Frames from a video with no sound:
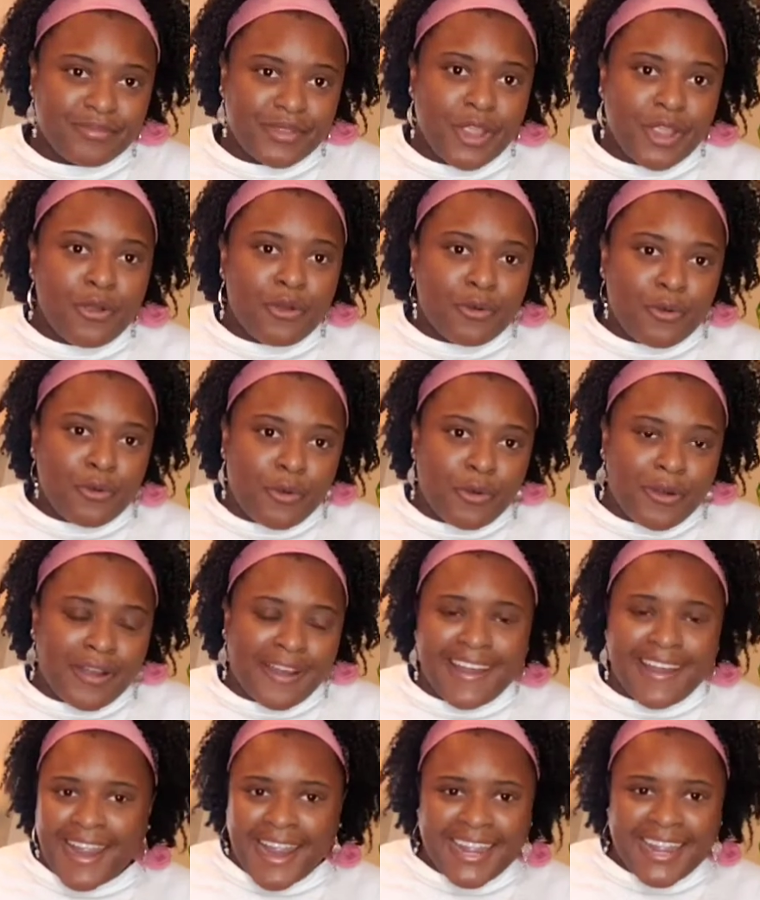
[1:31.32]

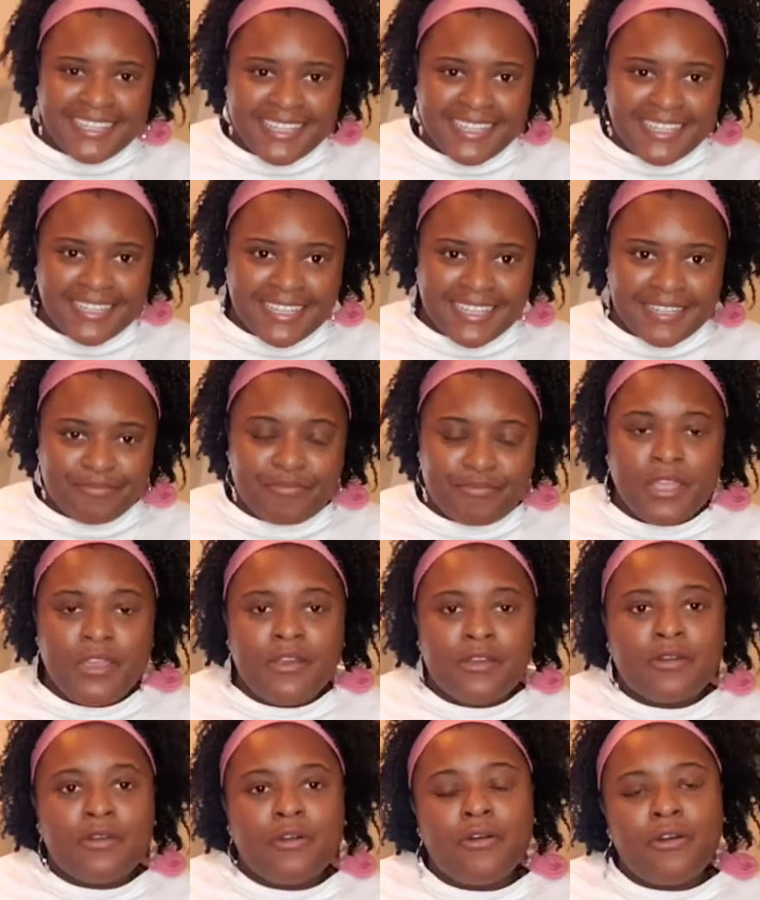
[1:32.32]
core I needed.
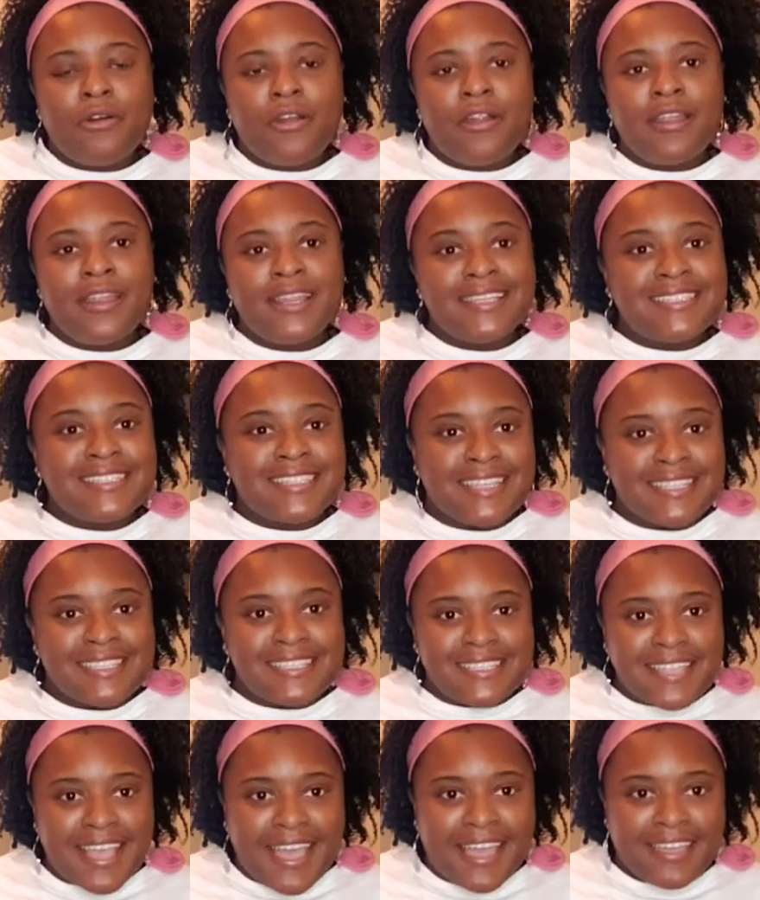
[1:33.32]
Core is
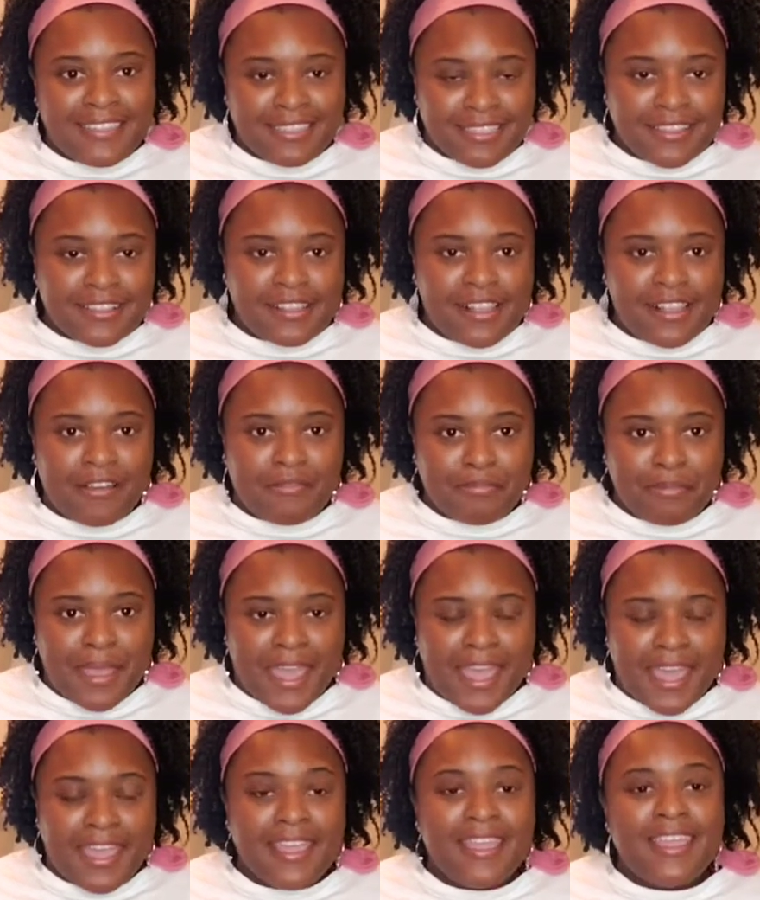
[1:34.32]
inside the cloth
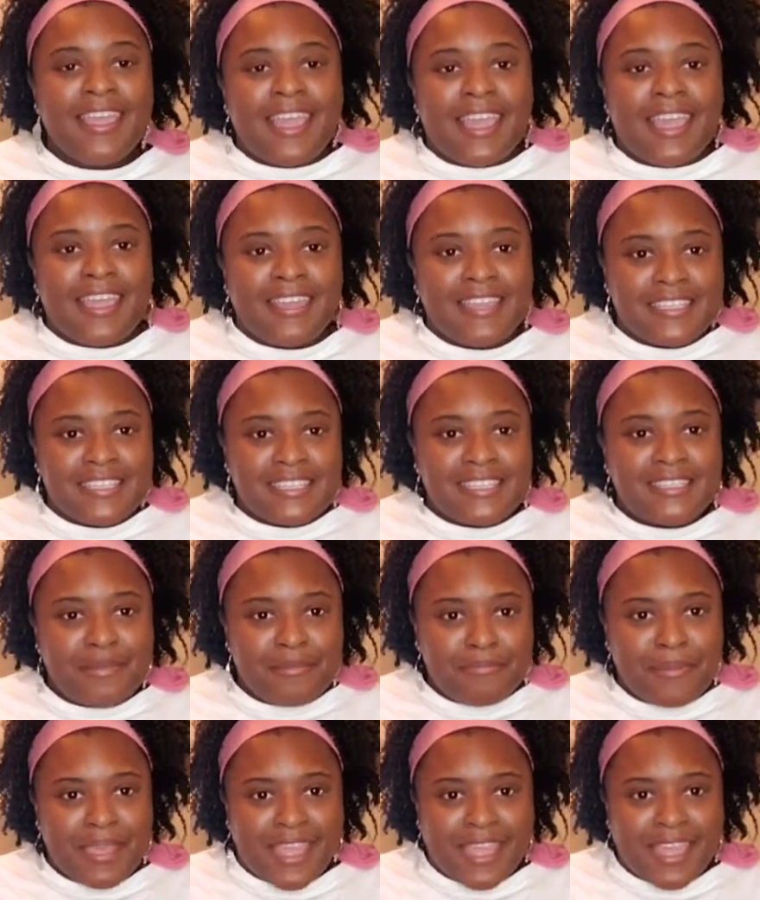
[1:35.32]
pad, and it's the
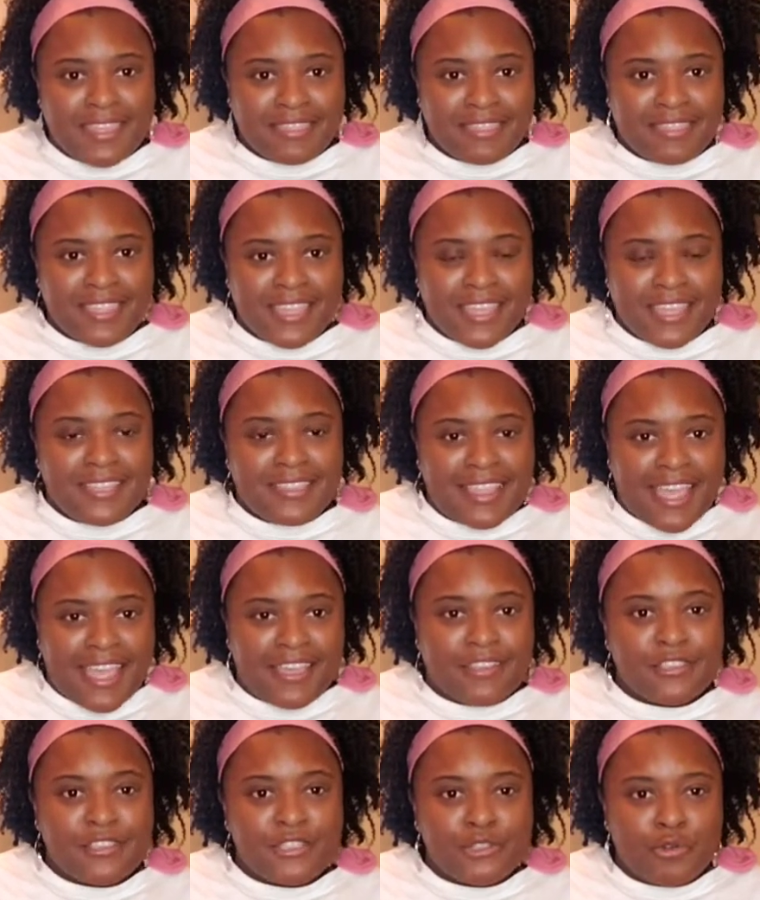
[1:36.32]
main thing that
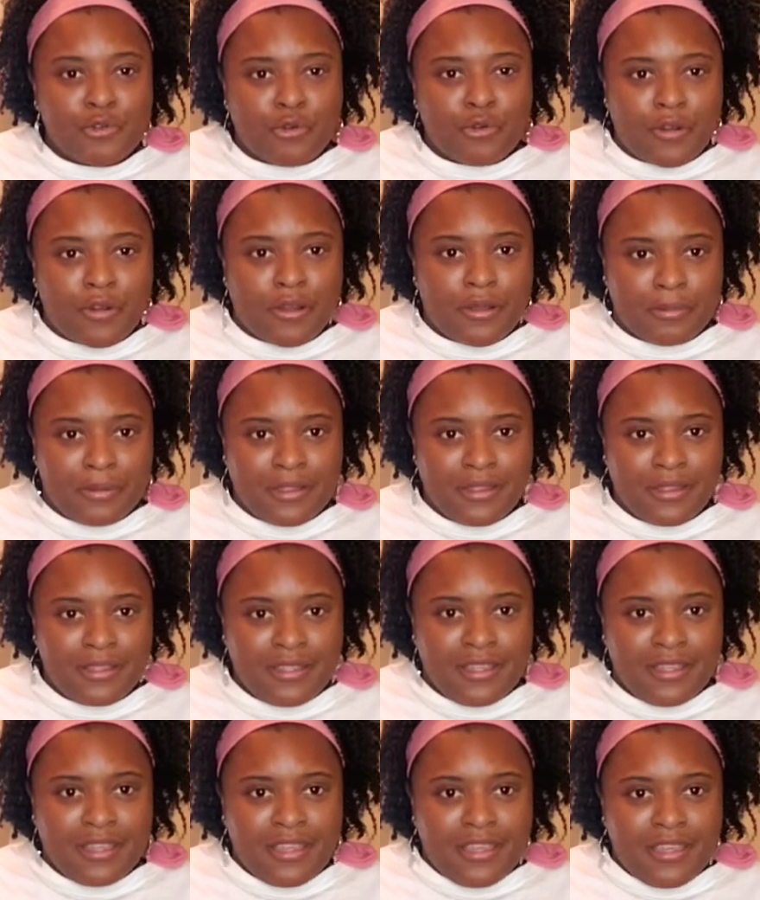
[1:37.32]
absorbs
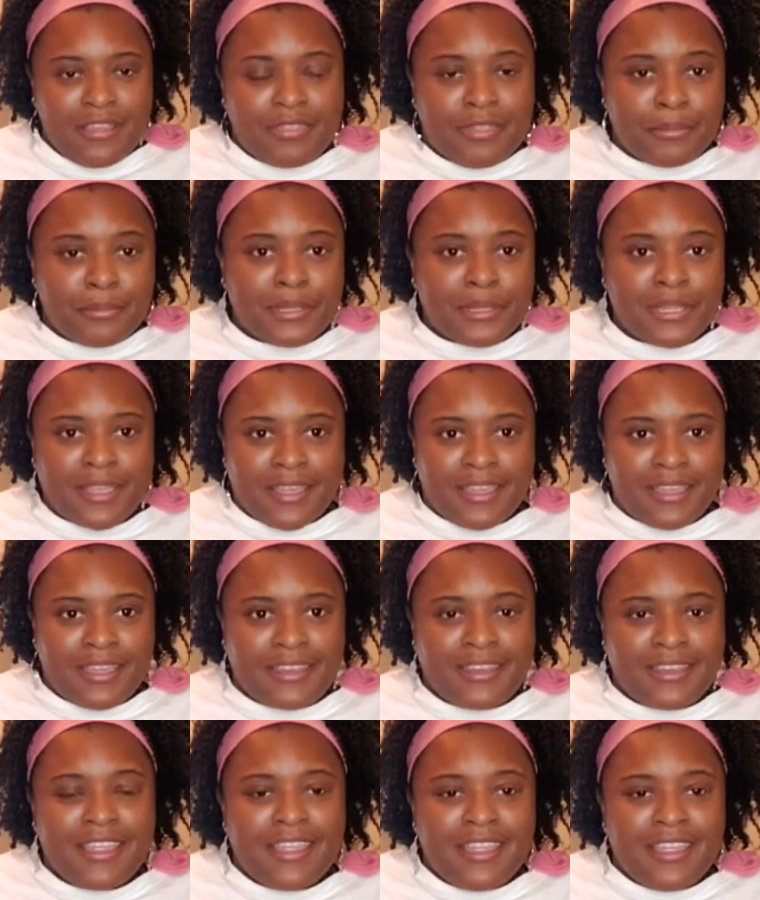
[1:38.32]
the blood.
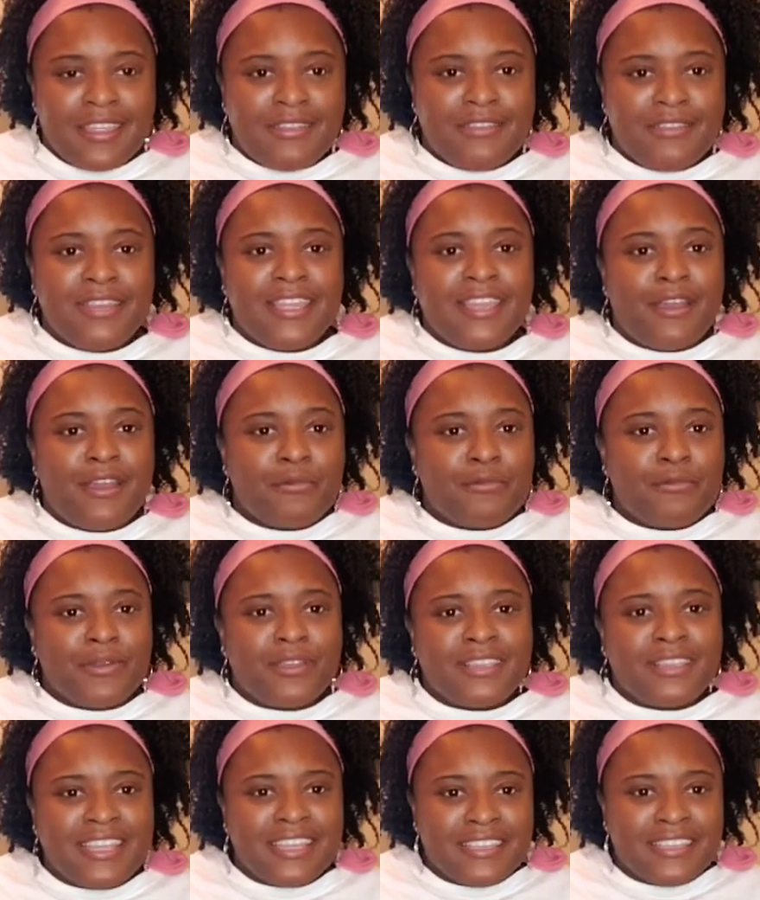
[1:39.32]
You need a
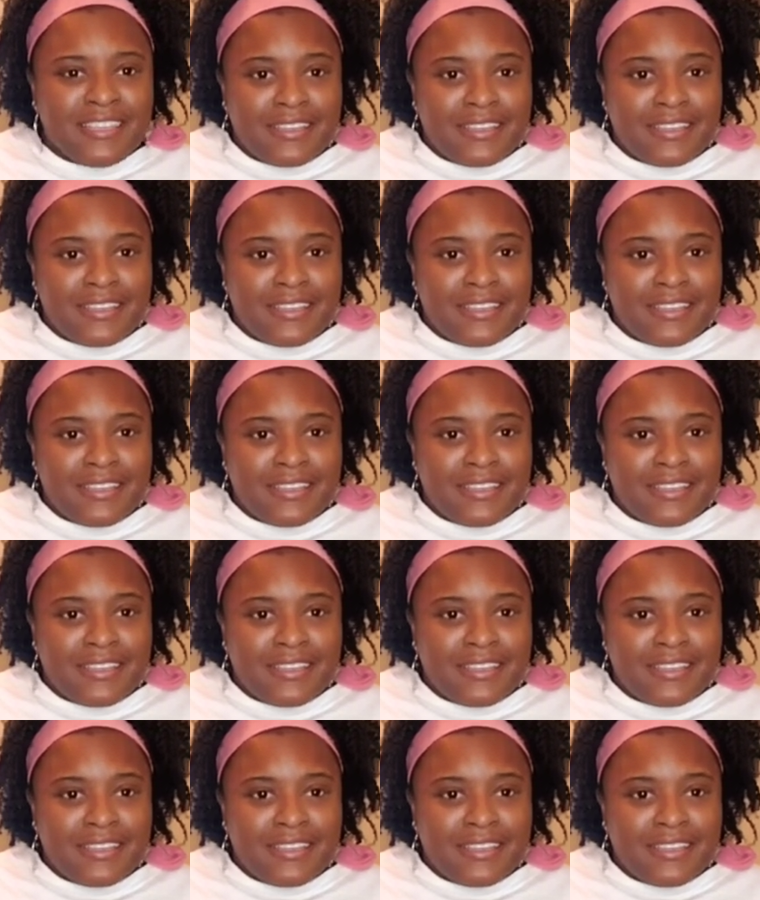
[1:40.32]
really